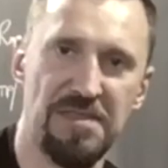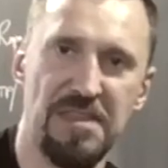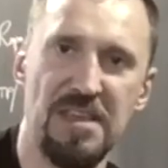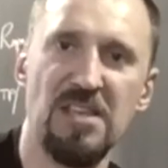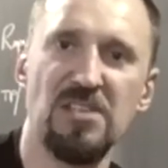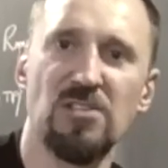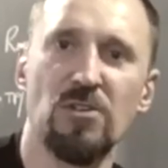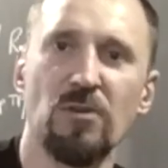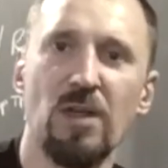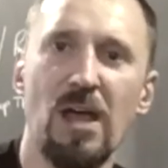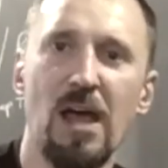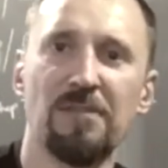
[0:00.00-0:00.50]

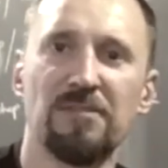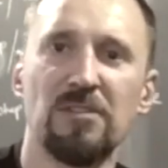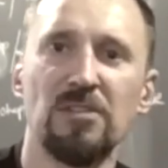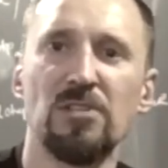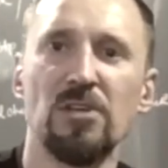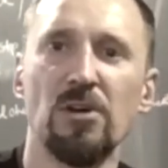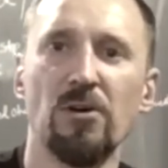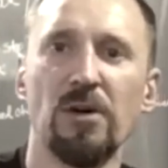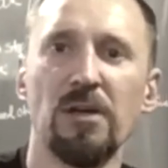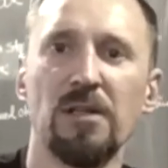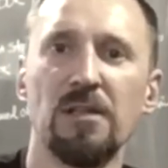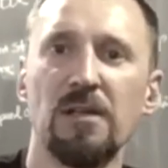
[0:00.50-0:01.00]
knees don't have to
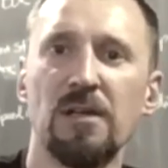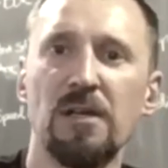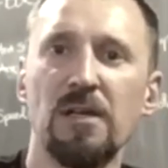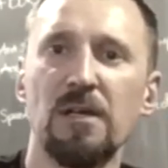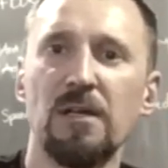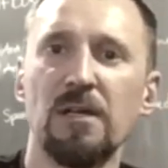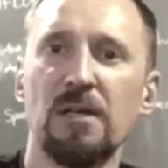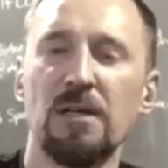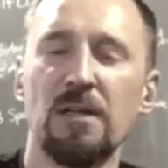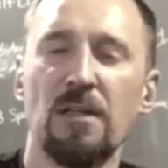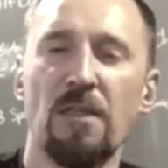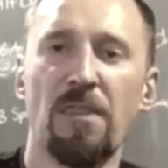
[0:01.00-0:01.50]
do it,
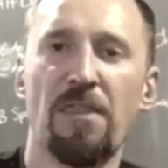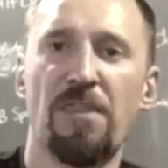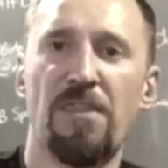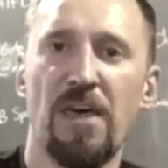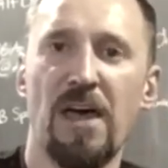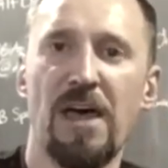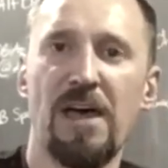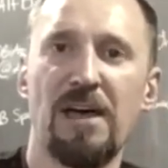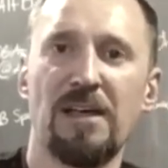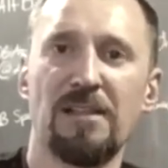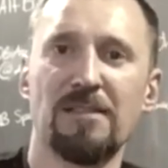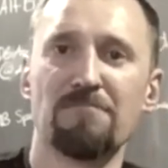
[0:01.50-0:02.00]

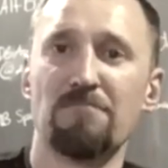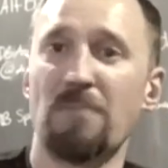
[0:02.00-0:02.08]
then